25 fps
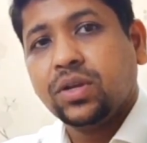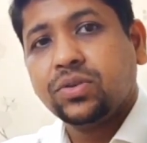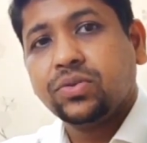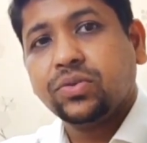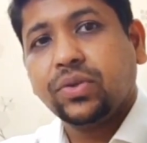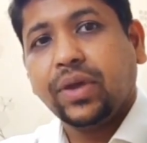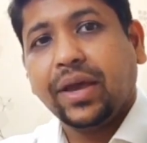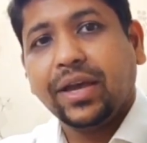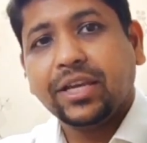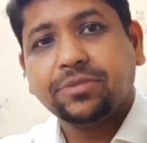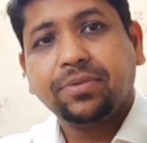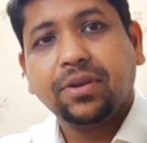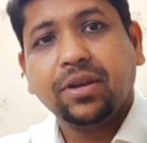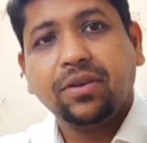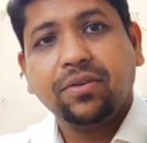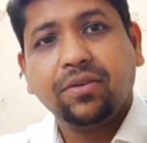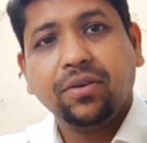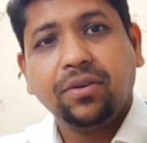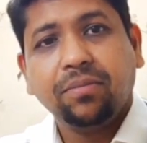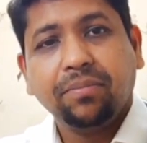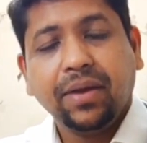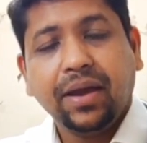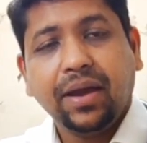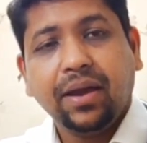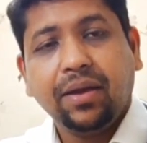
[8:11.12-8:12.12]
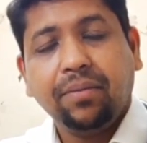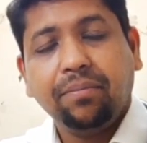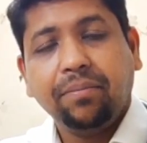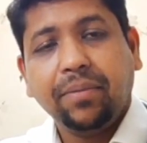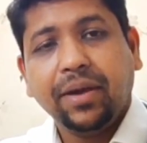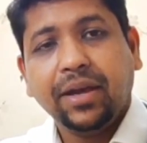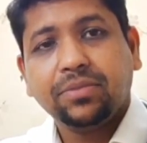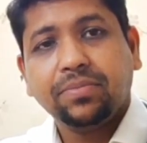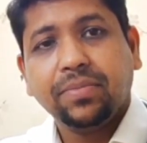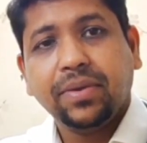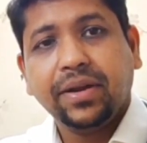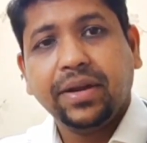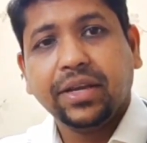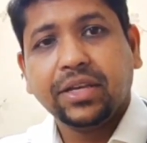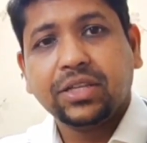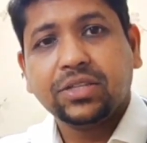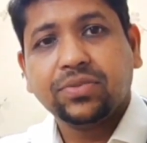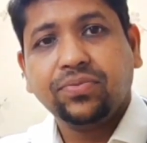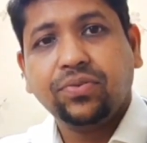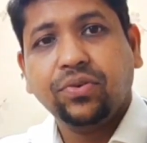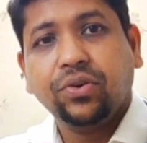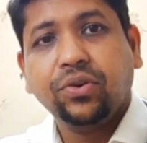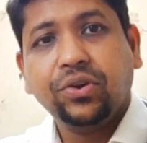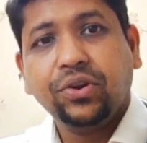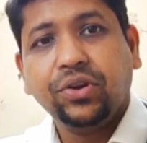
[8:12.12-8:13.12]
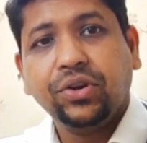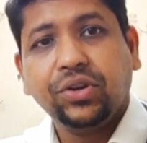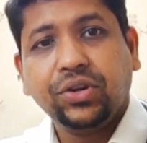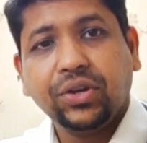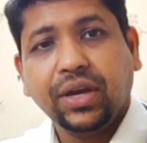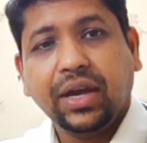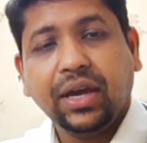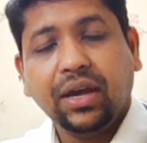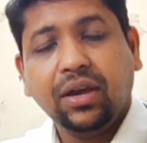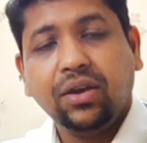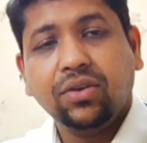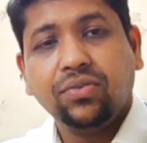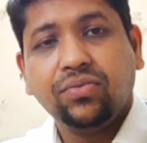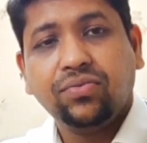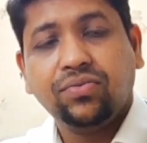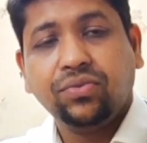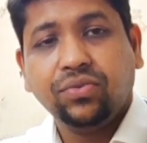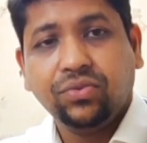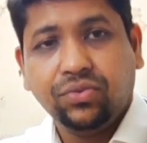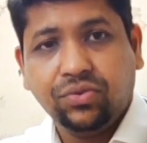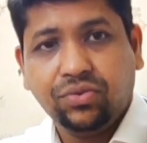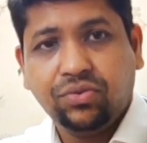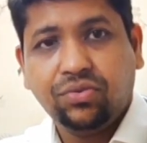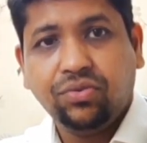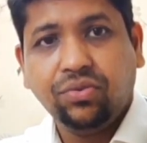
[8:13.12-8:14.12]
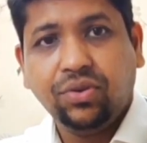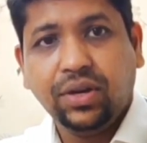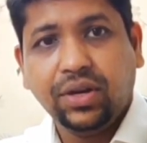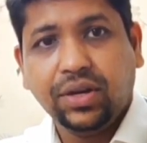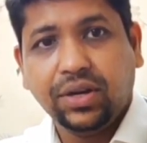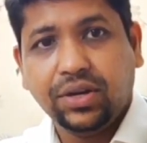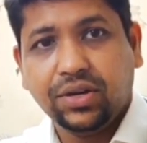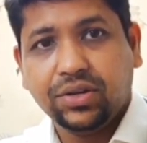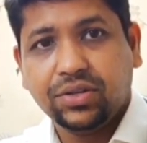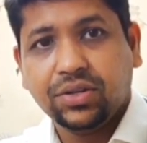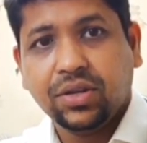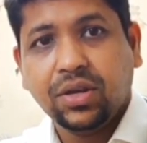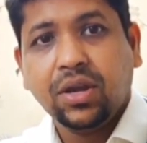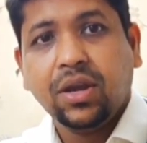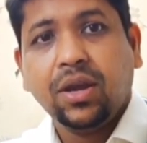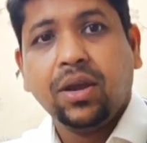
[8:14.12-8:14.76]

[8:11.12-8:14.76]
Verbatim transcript: As per our mathematics, 4 into ½, 2 liters.